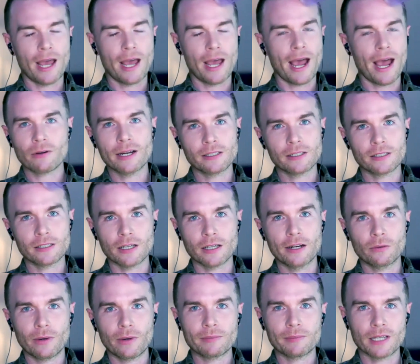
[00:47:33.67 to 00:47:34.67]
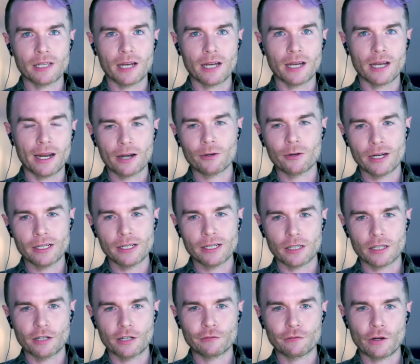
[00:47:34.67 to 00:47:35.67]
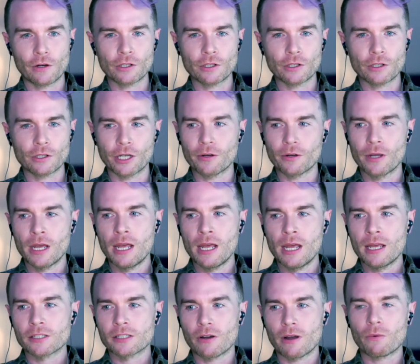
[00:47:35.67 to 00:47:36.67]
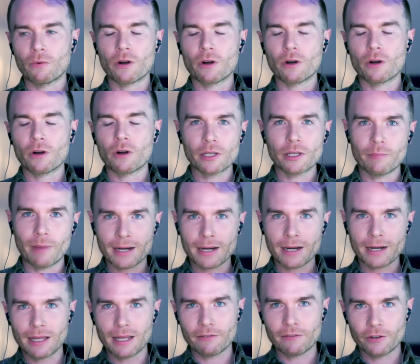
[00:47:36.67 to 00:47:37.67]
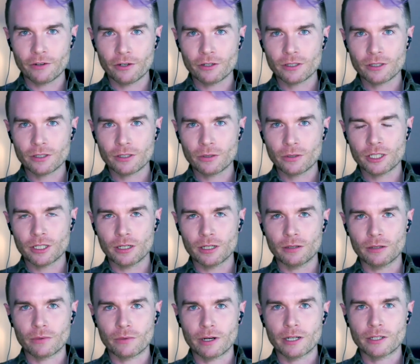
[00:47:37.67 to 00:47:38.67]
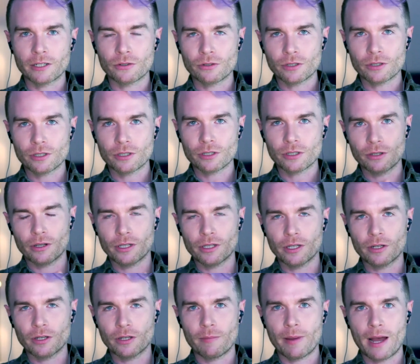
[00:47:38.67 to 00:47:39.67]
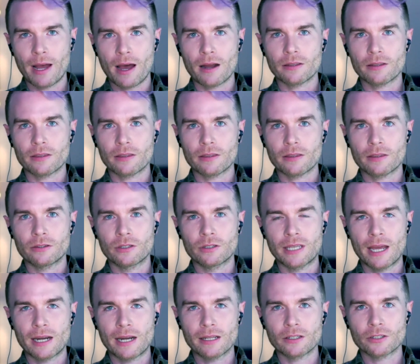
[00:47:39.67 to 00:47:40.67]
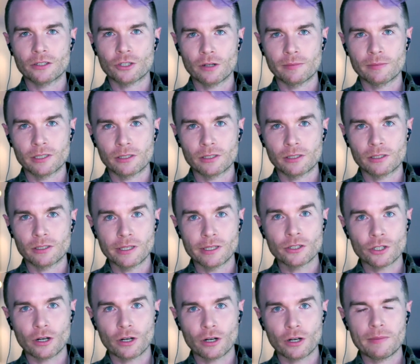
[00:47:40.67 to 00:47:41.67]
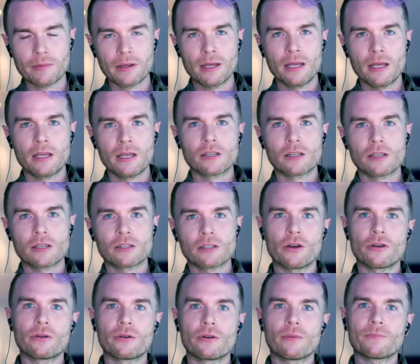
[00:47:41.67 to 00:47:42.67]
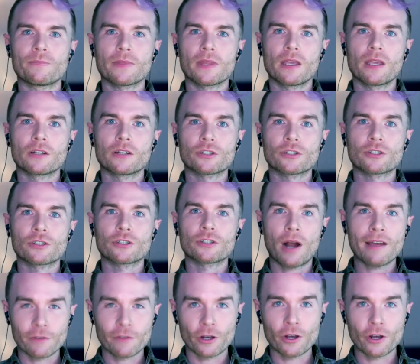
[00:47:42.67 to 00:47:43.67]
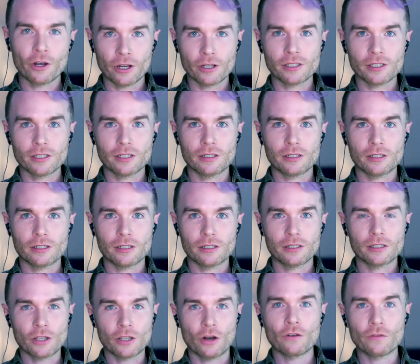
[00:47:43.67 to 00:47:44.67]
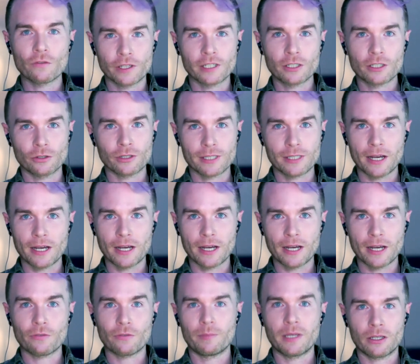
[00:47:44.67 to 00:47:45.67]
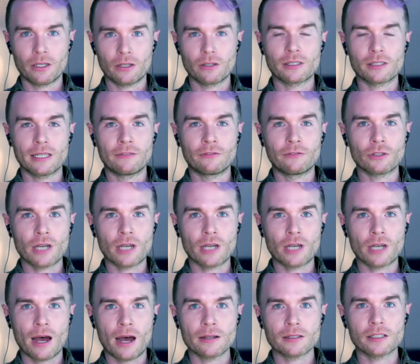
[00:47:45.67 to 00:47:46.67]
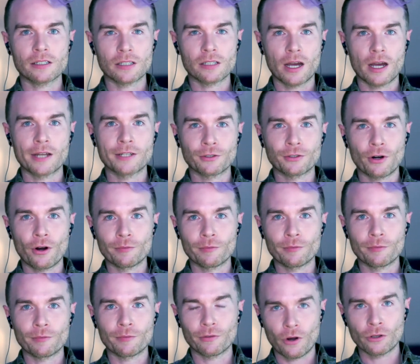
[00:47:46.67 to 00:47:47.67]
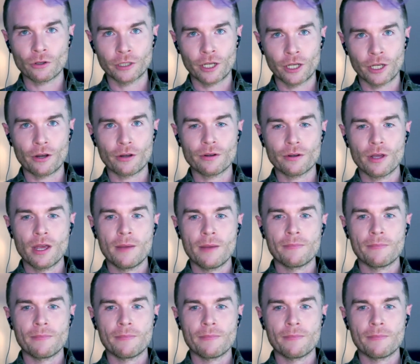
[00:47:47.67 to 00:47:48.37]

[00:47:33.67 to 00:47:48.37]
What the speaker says: How do I design a website? How do I design a folio? So I want to bring you back to that first question where I talked to you earlier about getting the job is doing the job. So try first to solve this yourself, because if you can't design your own portfolio,